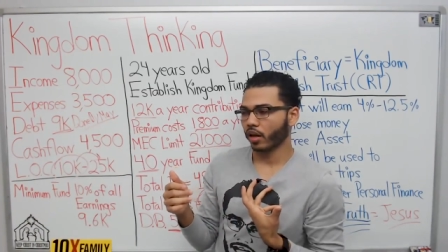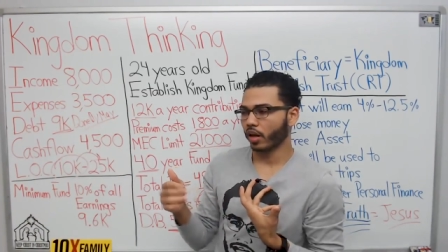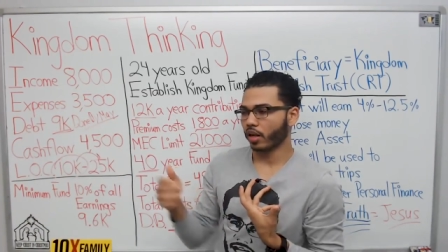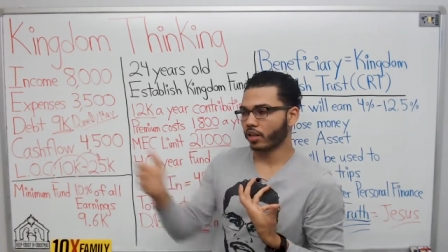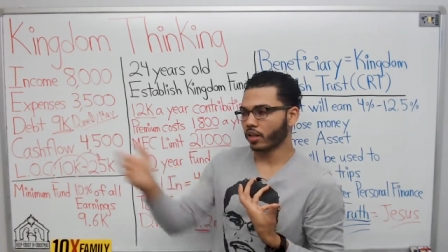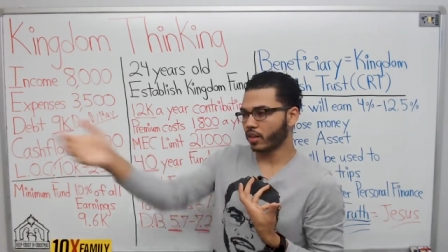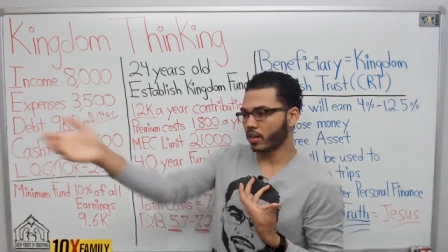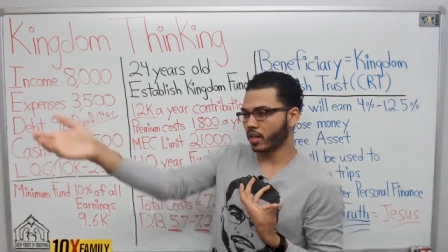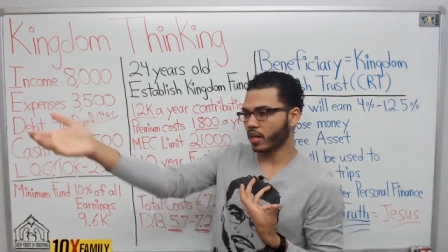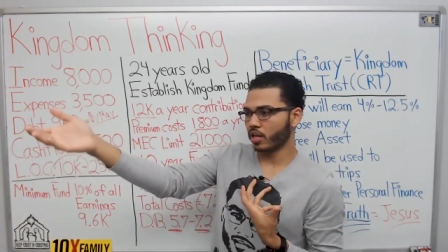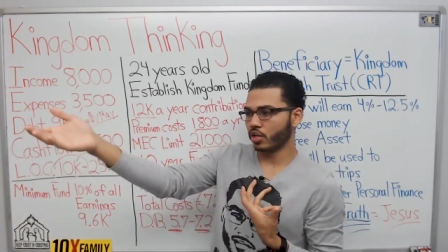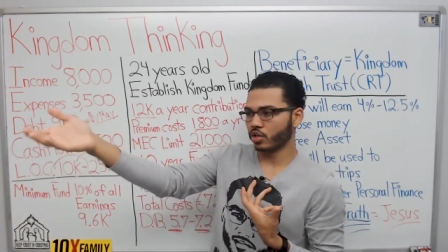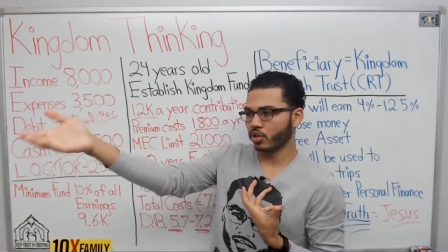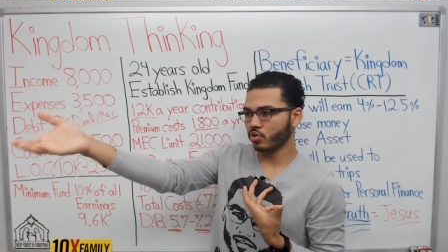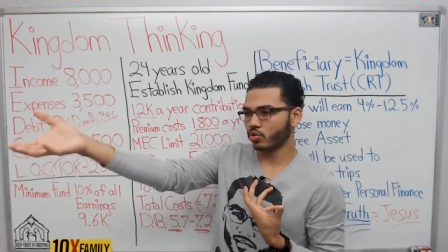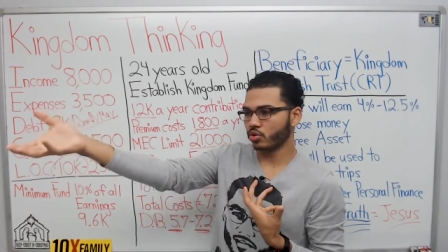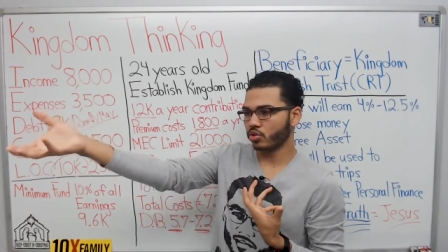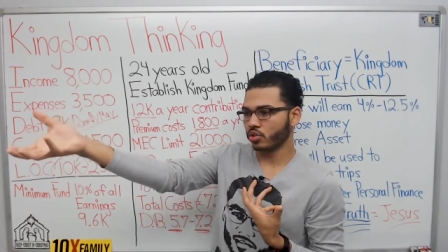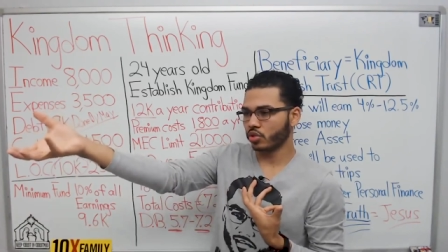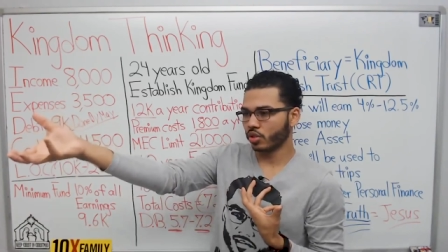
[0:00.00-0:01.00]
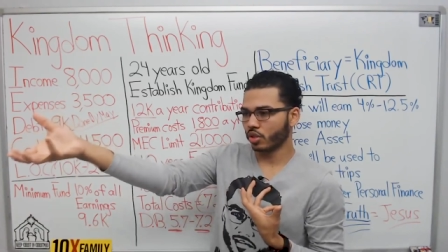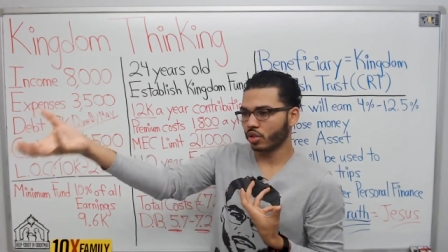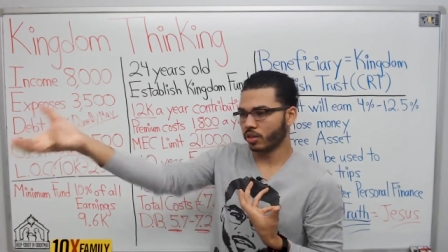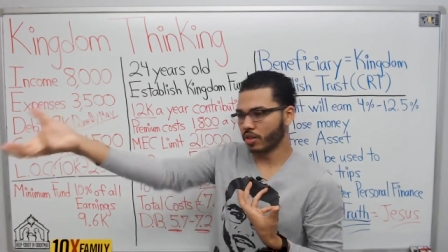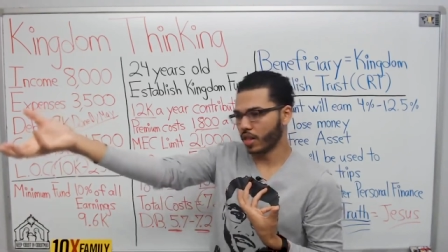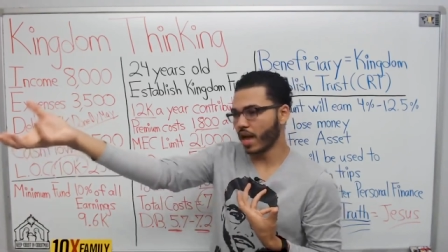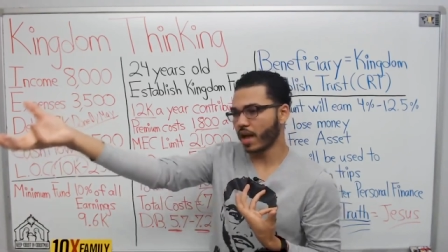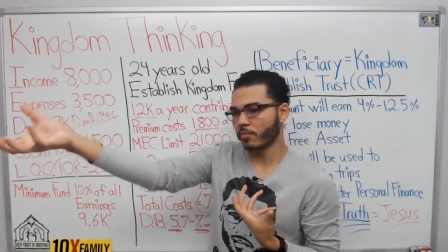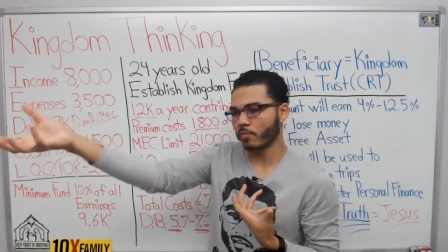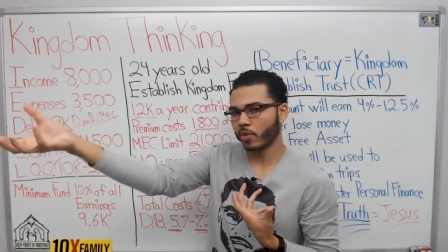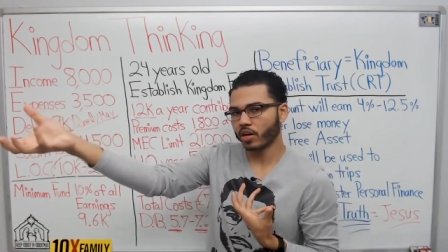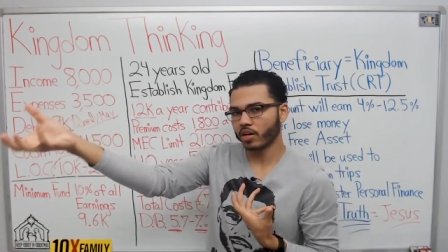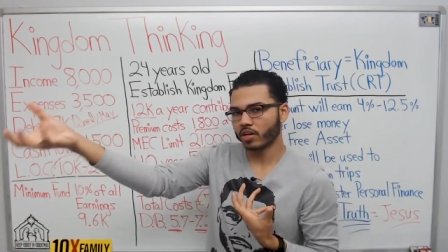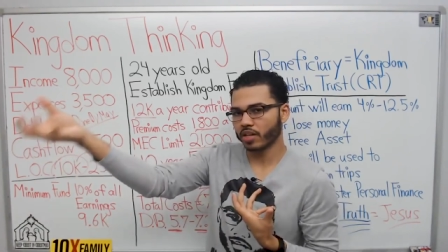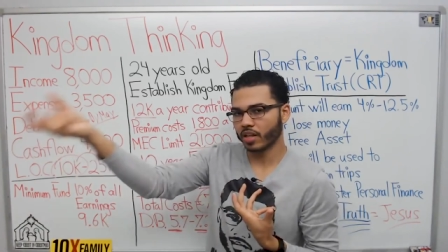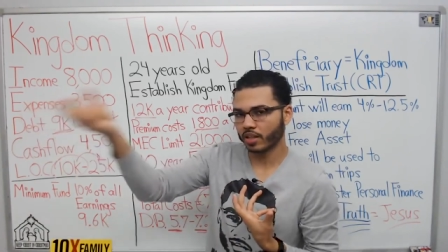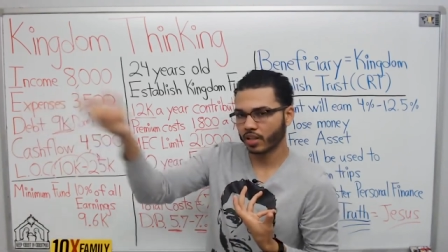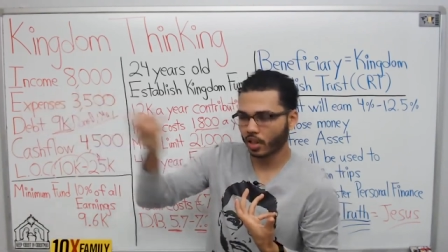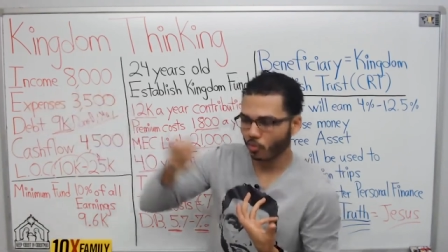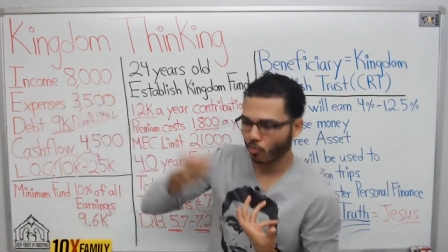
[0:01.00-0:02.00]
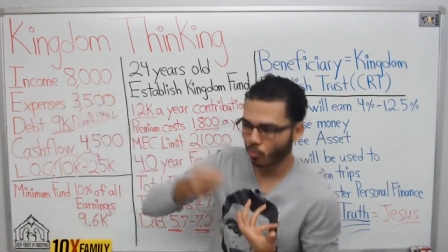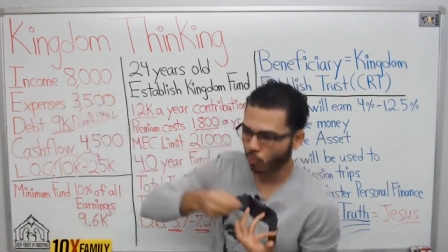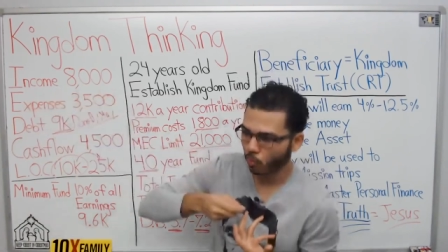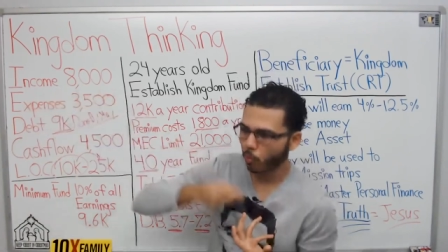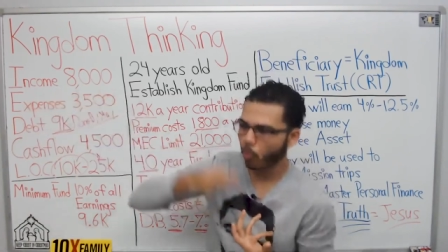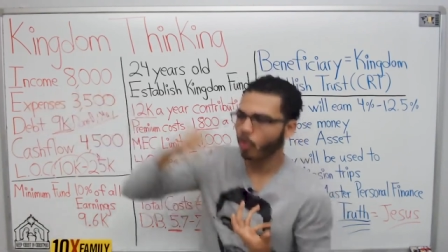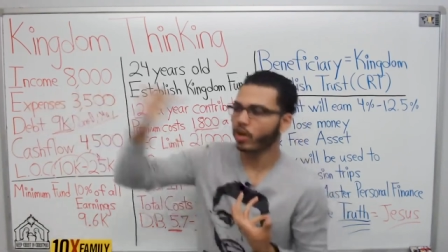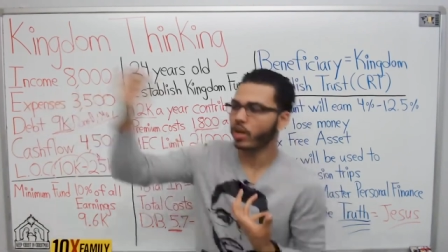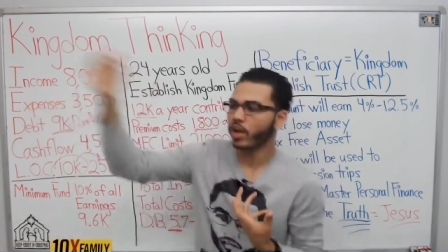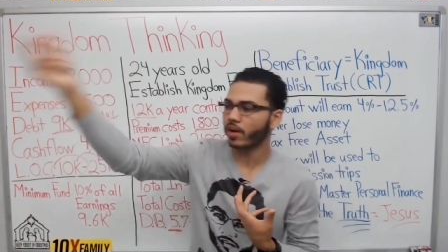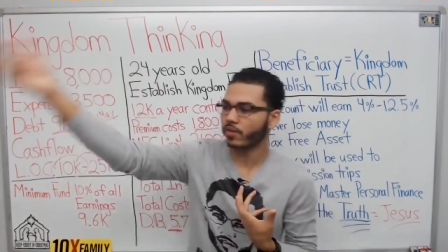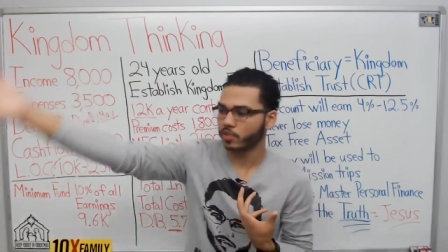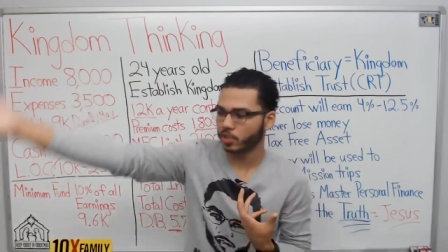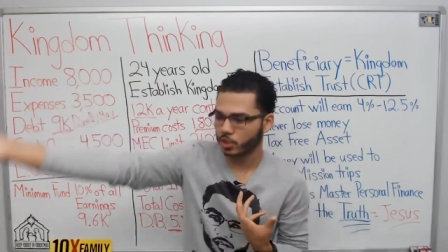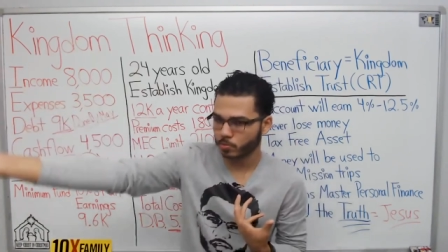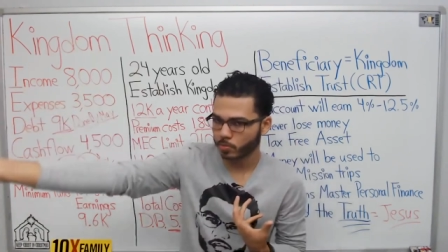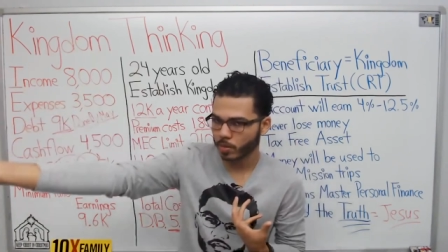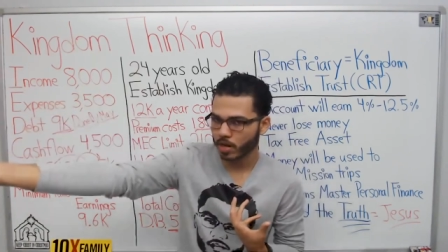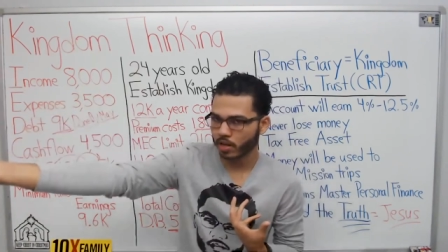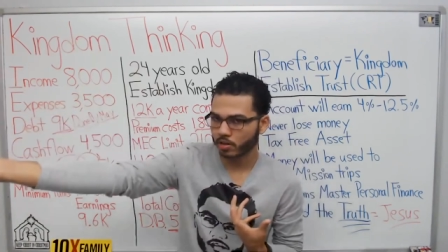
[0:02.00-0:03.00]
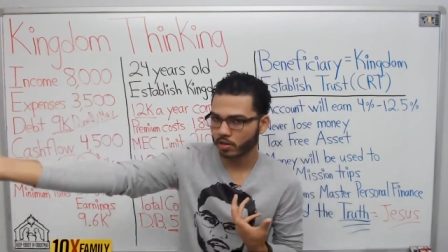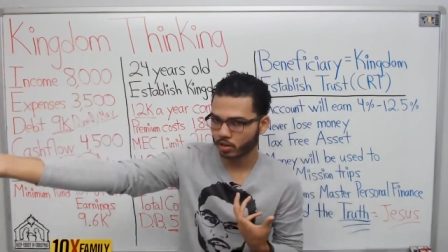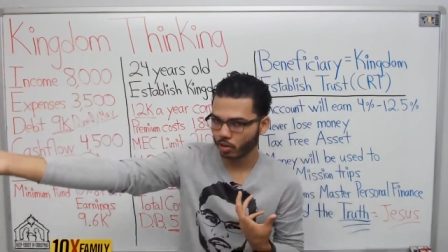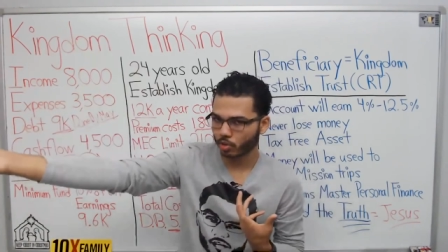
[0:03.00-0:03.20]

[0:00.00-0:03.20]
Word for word: And then they use that money that they would have spent